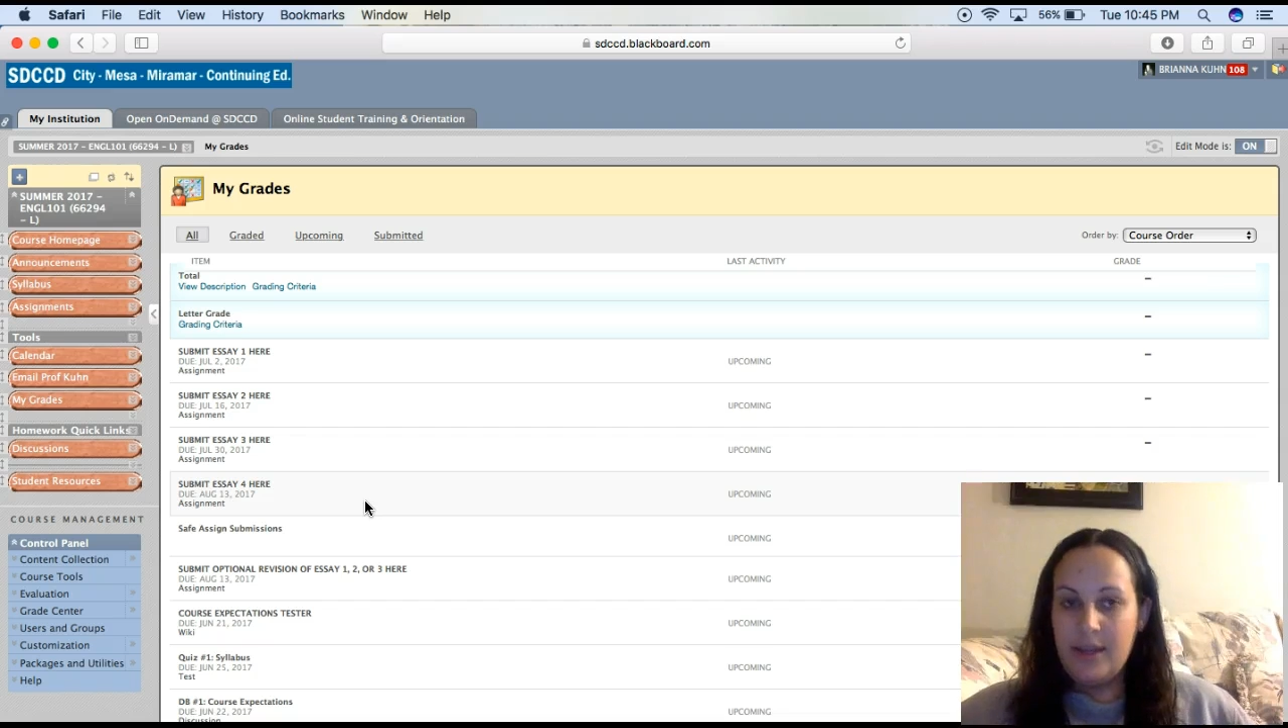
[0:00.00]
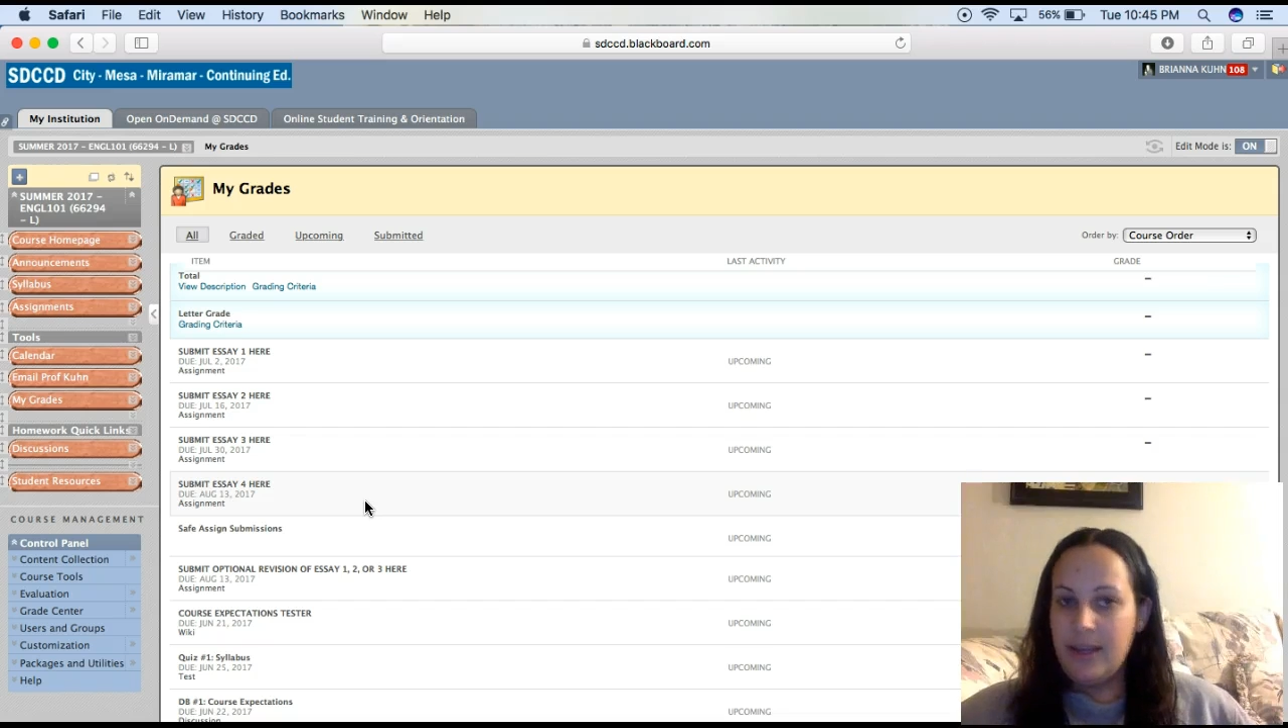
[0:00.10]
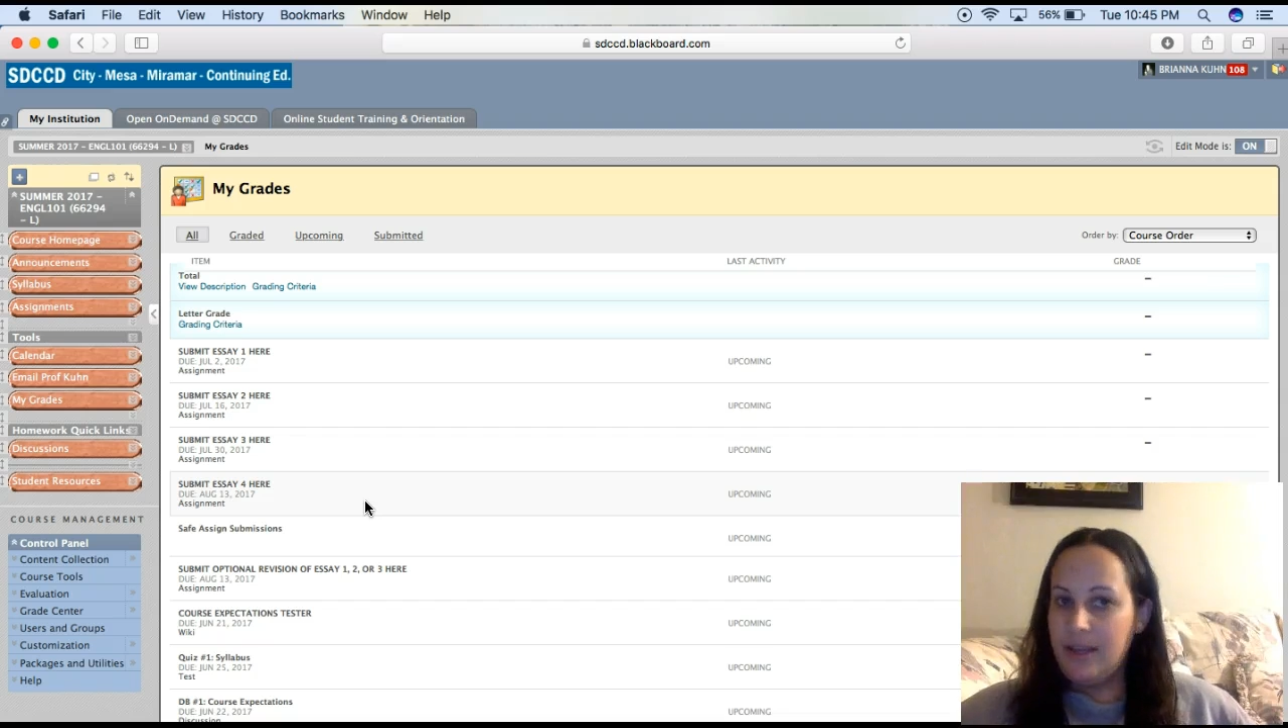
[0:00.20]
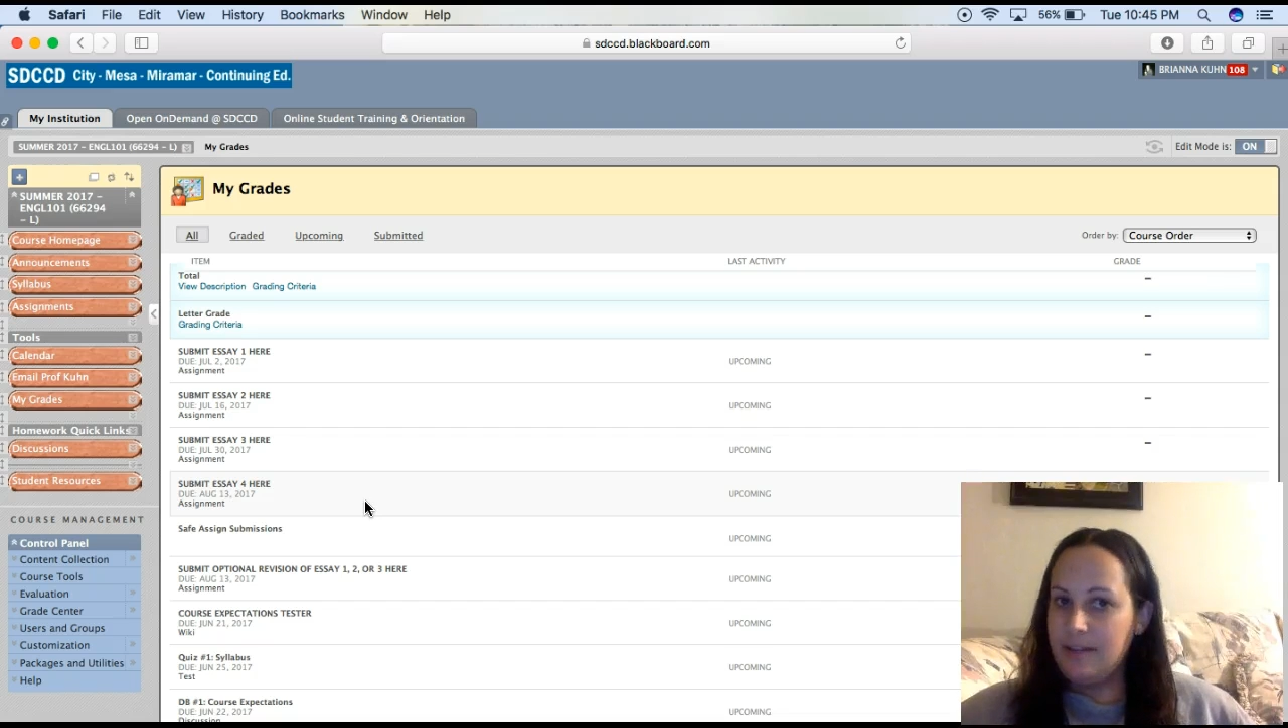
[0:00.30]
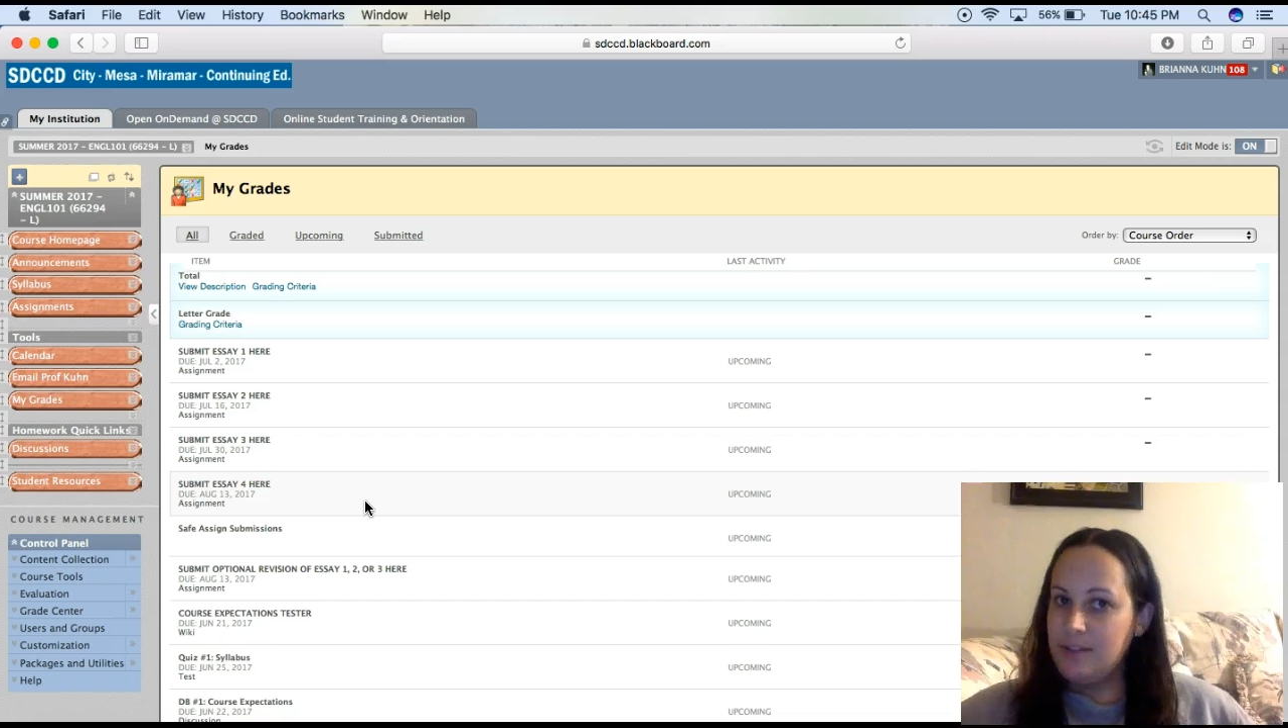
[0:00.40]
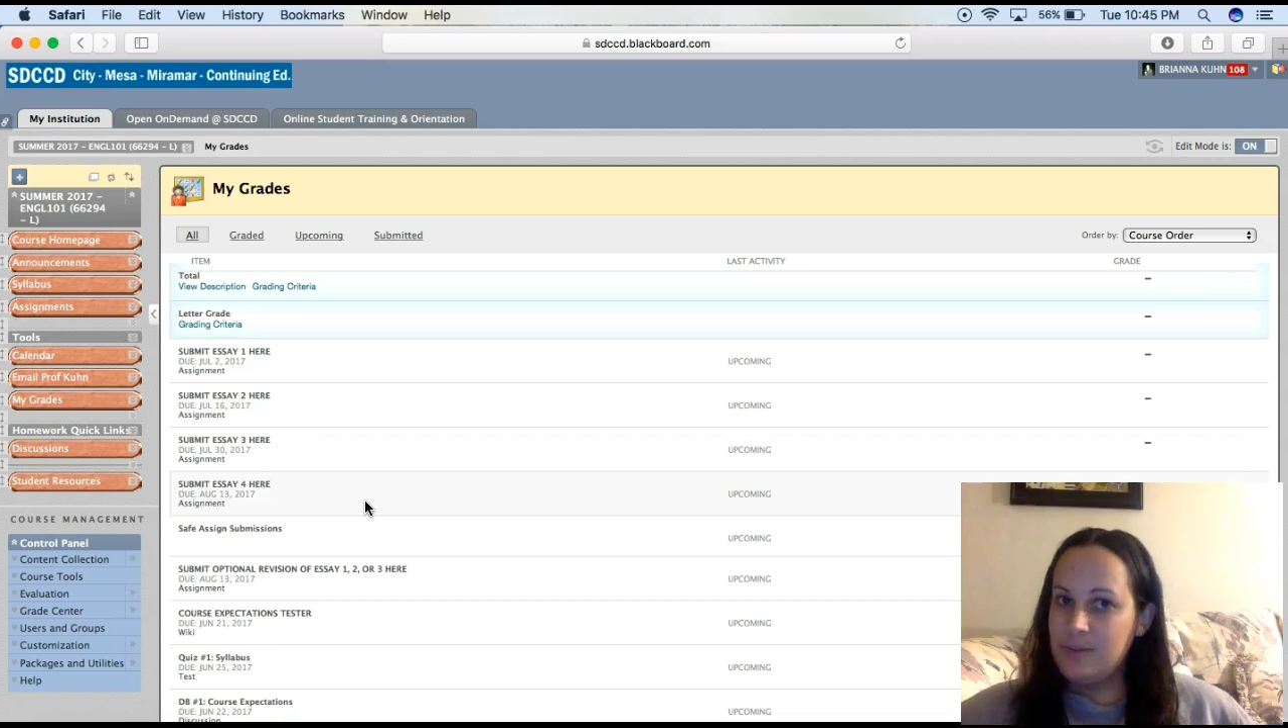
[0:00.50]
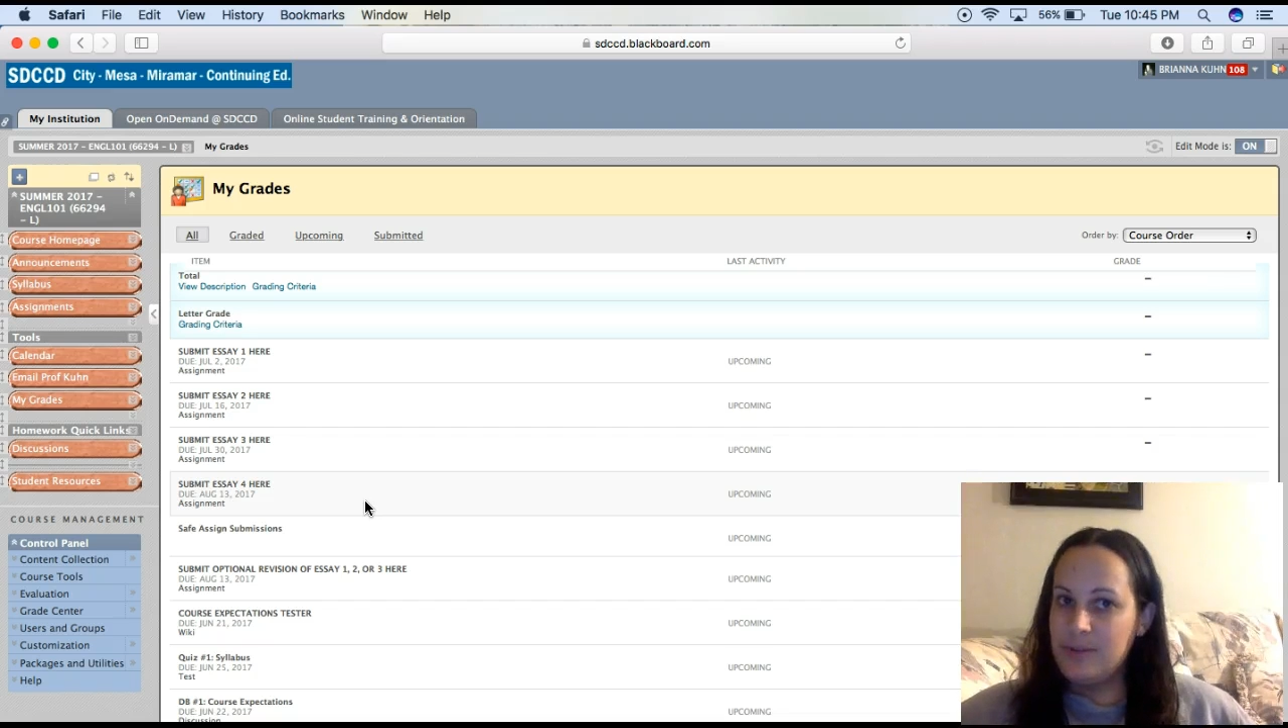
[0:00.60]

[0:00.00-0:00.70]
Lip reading: English